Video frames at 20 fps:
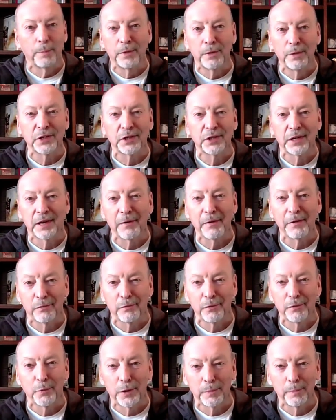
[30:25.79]
you were
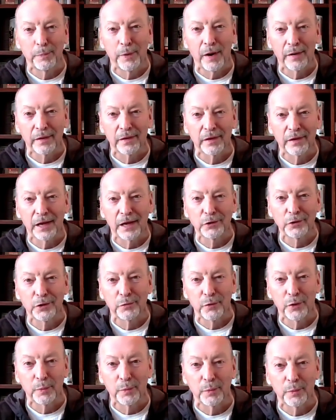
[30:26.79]
missing out if you weren't part of
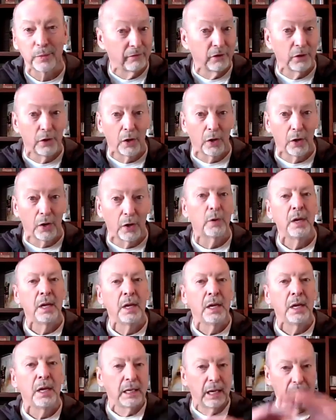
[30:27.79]
the engine room, even
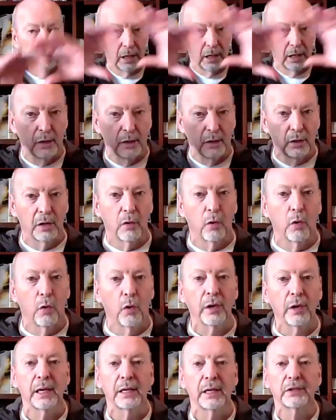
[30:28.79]
though in
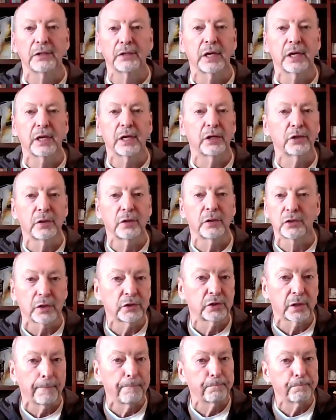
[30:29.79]
an
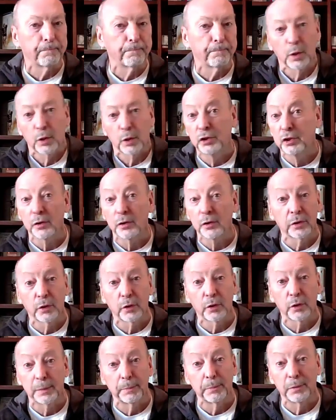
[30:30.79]
organizational structure, a
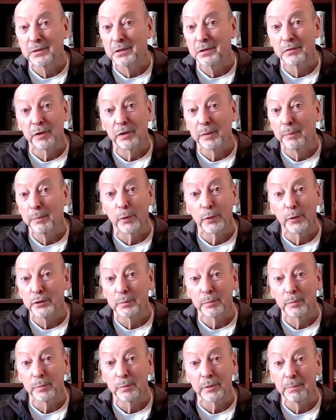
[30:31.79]
good chunk of those people didn't
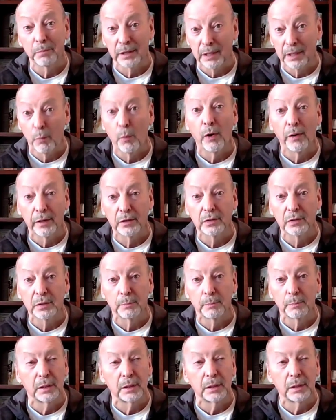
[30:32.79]
report to me, but they
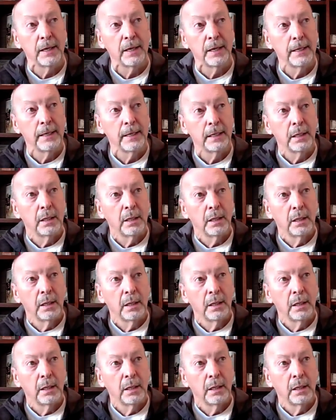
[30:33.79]
wanted to be